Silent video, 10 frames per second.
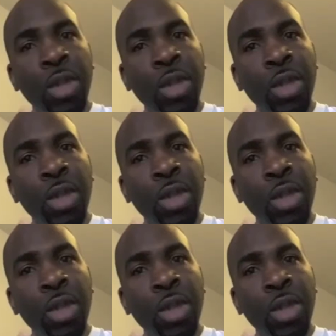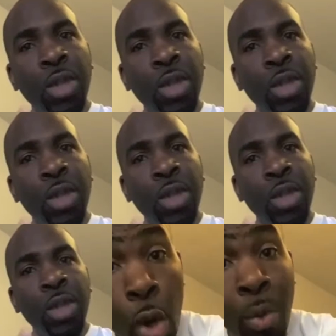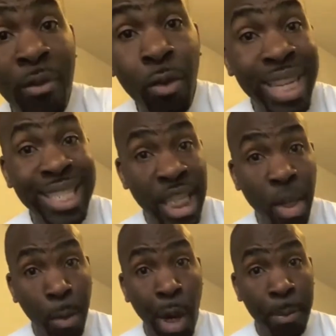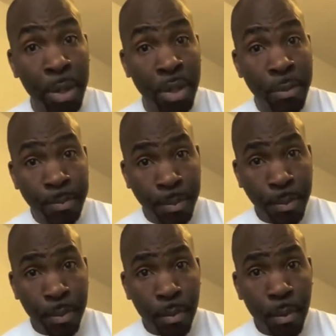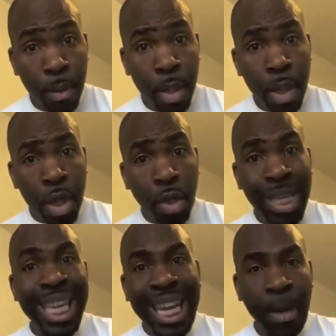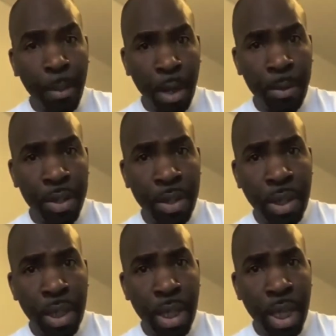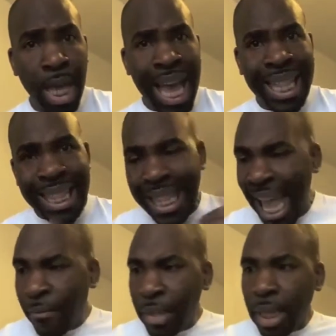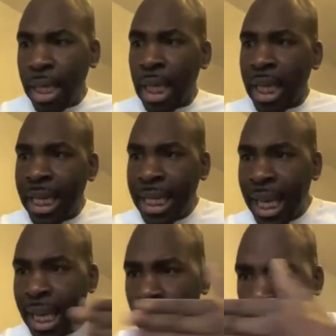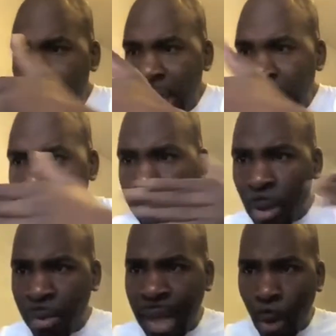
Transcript: people sort of move forward with great sense of purpose. So he had a purpose. And everything he did was in alignment with that